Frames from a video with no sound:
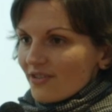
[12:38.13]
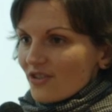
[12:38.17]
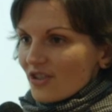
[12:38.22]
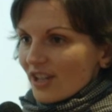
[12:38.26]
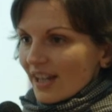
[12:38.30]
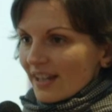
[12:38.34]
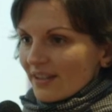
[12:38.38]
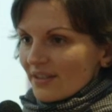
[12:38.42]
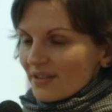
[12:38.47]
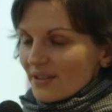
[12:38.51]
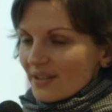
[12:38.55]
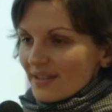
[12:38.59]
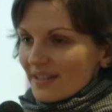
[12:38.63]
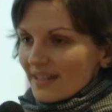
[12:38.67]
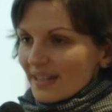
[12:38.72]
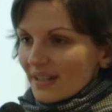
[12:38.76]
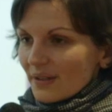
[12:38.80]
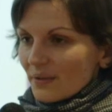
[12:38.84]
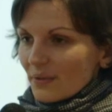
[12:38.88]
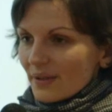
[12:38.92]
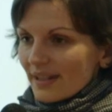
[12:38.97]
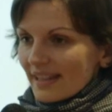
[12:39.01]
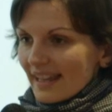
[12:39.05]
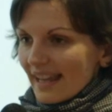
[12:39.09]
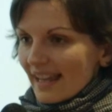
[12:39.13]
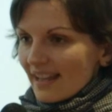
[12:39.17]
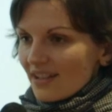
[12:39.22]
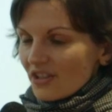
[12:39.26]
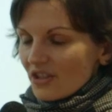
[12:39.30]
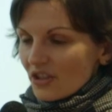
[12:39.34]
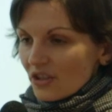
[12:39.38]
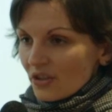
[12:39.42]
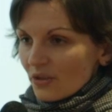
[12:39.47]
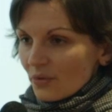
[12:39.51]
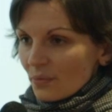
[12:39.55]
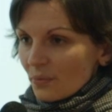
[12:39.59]
gender
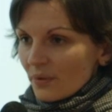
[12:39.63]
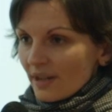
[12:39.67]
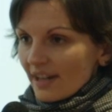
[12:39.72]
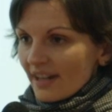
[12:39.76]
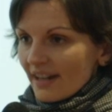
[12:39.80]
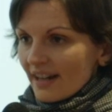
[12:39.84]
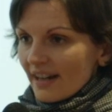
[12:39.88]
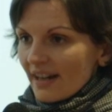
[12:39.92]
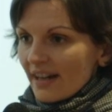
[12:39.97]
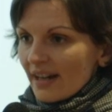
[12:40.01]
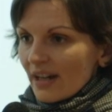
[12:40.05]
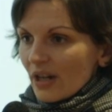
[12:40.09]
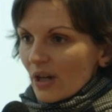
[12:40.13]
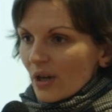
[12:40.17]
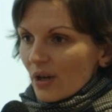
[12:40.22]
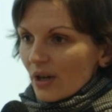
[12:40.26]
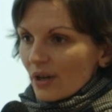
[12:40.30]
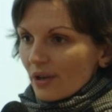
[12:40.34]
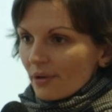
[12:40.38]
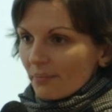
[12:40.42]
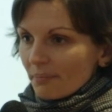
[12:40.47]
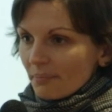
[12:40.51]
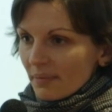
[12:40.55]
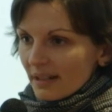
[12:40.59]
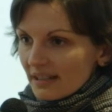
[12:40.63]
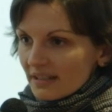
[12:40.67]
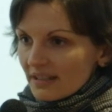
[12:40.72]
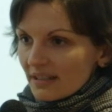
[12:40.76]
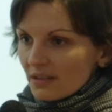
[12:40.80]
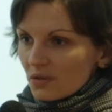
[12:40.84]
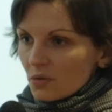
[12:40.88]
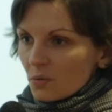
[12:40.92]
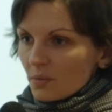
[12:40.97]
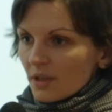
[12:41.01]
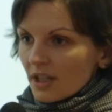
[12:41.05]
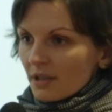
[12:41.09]
segregation where
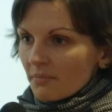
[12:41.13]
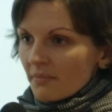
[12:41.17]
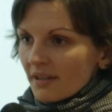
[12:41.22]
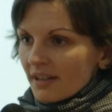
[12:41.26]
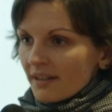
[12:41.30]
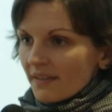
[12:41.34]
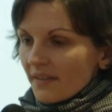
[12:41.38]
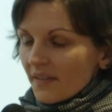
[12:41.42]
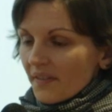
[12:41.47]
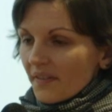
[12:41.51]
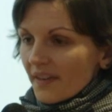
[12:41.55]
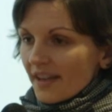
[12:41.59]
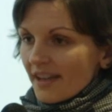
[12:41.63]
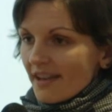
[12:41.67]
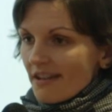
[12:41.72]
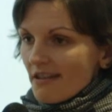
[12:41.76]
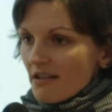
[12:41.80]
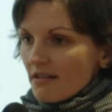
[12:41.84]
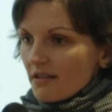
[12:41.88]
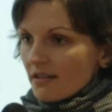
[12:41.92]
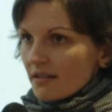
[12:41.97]
combatant women, they